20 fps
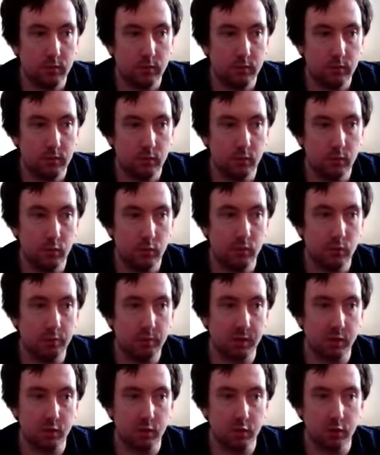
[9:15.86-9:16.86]
And always
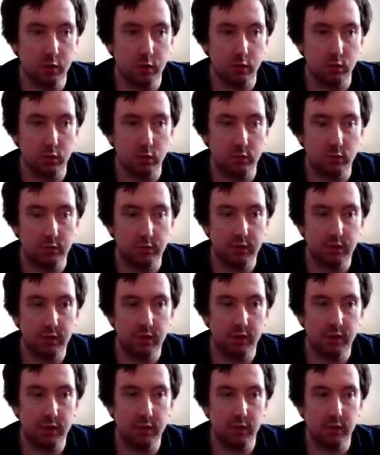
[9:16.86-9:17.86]
make sure you don't get
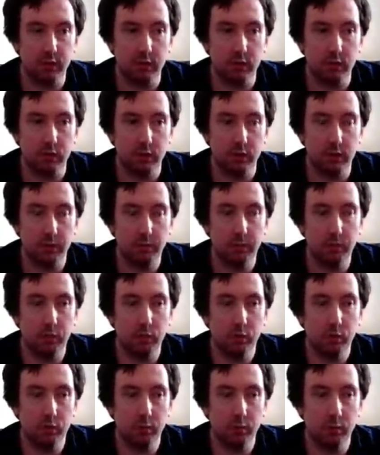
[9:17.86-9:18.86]
flanked or
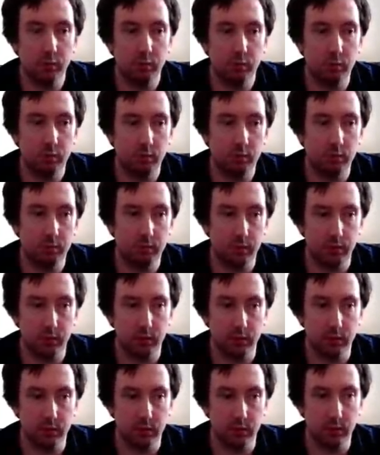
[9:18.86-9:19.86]
ambushed by like
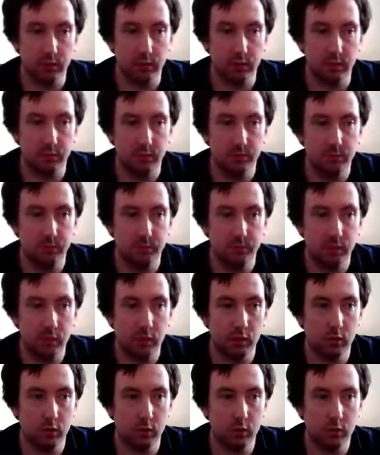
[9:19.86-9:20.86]
husks.